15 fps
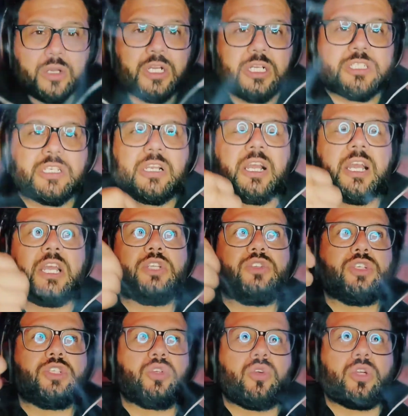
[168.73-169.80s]
a
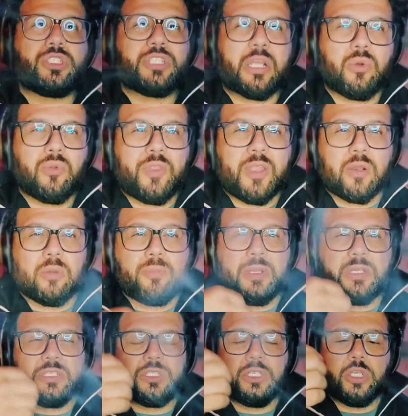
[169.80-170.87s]
psychiatrist or a
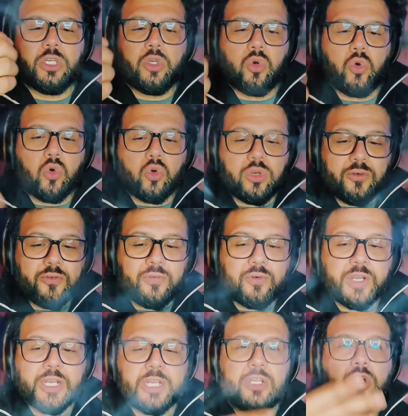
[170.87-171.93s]
psychotherapist or a friend